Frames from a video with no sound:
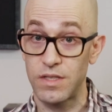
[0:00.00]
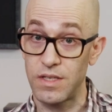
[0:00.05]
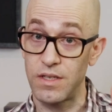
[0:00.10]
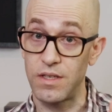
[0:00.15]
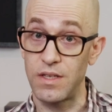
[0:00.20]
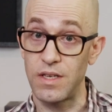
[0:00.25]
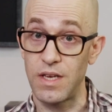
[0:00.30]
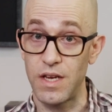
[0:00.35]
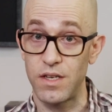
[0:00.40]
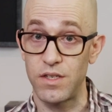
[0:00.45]
to
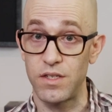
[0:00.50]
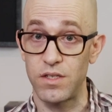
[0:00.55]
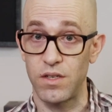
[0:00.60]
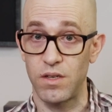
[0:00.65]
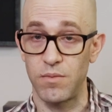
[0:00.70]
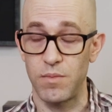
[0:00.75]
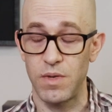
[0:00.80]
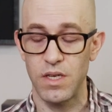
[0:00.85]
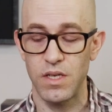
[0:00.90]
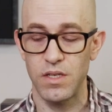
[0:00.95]
the edges
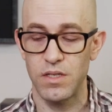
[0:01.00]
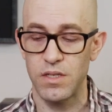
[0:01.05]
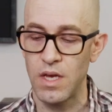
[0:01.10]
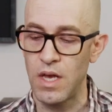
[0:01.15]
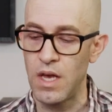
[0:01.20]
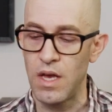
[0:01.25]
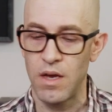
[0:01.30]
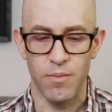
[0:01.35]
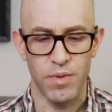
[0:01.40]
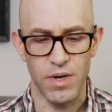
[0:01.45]
on minis,
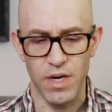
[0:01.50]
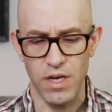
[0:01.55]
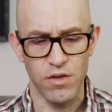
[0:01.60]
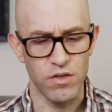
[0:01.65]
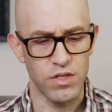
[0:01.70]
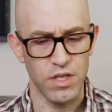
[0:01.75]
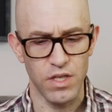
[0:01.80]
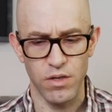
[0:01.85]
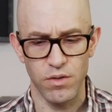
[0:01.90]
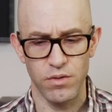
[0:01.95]
but I
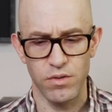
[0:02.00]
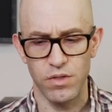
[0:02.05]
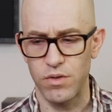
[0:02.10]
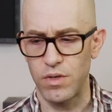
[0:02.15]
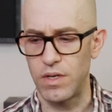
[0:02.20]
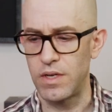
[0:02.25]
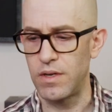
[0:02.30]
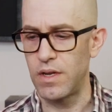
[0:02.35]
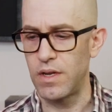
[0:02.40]
usually don't do it.